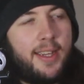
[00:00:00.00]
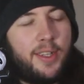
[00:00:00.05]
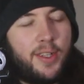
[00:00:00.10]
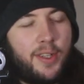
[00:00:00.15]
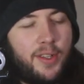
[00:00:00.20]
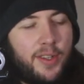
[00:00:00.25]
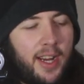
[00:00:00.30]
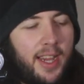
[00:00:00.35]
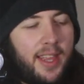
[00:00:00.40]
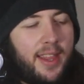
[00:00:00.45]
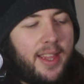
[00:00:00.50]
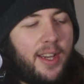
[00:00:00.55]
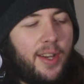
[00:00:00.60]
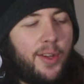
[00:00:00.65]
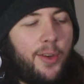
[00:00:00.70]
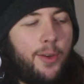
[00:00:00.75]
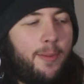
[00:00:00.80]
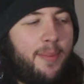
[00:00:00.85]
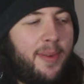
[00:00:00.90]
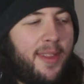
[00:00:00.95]
You should drain the
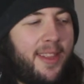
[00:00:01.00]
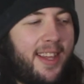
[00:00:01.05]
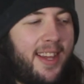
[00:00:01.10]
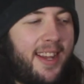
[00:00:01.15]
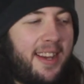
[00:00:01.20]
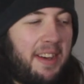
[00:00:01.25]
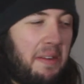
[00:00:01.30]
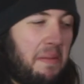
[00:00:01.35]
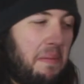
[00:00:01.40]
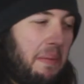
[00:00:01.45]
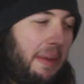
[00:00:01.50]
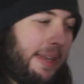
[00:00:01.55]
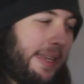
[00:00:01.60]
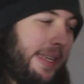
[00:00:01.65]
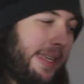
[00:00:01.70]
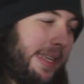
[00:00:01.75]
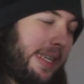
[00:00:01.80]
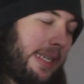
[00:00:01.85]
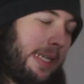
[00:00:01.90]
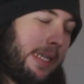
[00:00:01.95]
loop and then
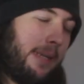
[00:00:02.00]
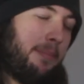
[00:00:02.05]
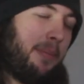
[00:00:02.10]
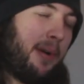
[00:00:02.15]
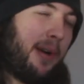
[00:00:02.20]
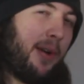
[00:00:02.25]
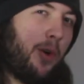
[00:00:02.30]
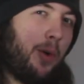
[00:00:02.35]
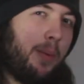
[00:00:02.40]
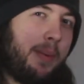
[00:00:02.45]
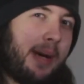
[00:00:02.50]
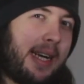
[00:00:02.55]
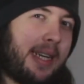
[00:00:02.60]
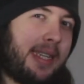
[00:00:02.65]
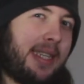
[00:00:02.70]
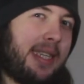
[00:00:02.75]
put it all back